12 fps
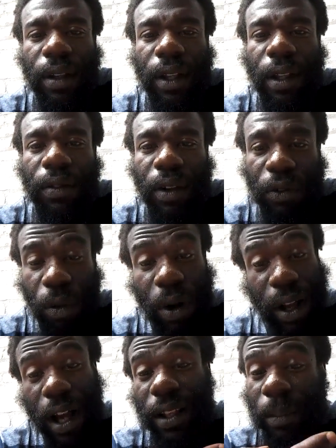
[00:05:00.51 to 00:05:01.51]
even if you
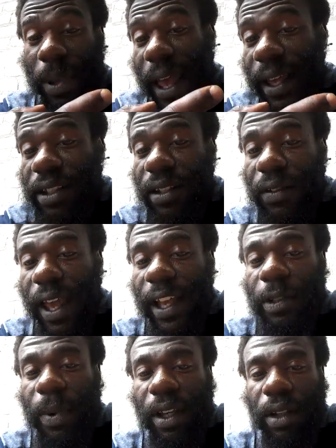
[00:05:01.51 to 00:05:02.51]
want to call it passive
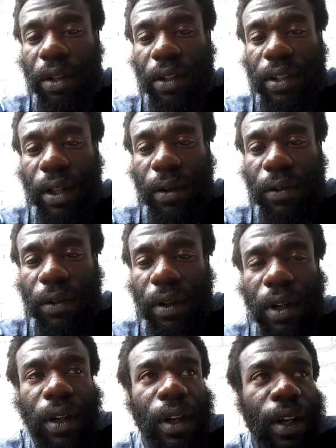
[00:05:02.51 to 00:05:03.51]
aspect of yourself.
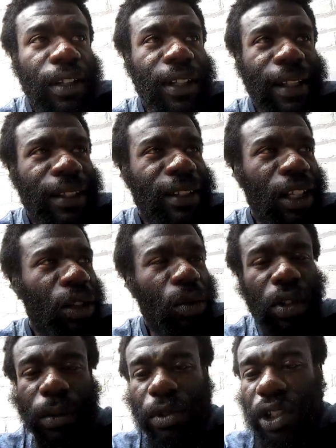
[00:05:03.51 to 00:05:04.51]
And it's not to say
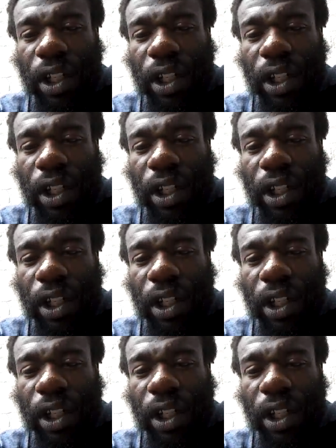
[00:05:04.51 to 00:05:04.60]
you some